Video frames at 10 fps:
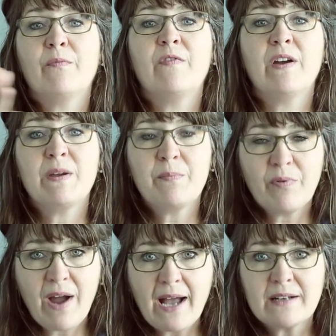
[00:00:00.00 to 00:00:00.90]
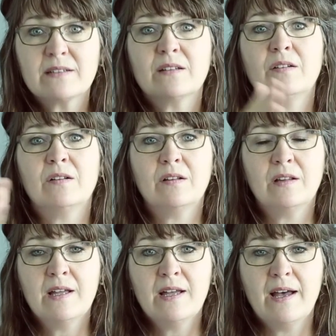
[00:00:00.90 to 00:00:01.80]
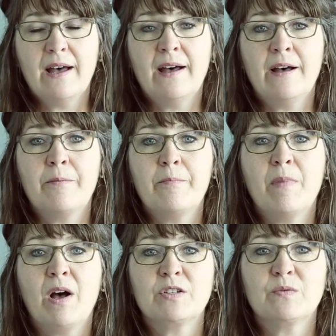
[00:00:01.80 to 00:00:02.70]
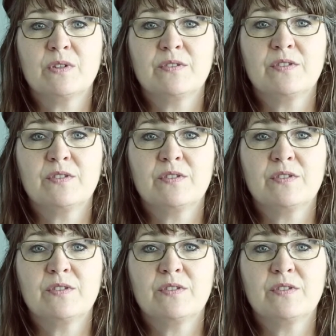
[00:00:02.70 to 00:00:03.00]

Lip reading: very practical modules.